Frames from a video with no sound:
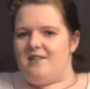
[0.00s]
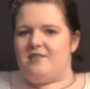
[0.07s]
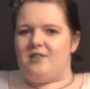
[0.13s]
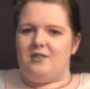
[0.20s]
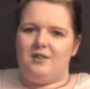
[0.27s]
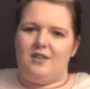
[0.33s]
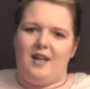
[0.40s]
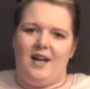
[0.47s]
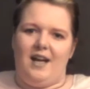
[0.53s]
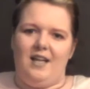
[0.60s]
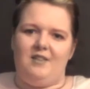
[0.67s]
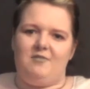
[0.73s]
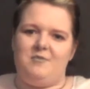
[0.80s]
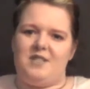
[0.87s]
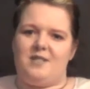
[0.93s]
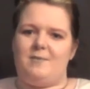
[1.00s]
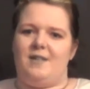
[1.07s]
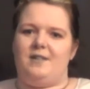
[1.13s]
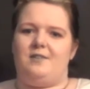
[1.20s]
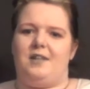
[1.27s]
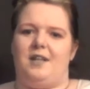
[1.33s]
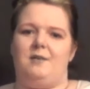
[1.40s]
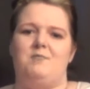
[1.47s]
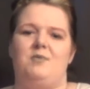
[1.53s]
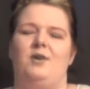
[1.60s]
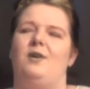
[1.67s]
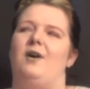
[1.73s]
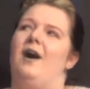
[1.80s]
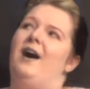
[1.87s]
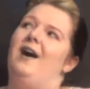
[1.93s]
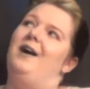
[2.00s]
of cool. I love me some Edgar Allan Poe.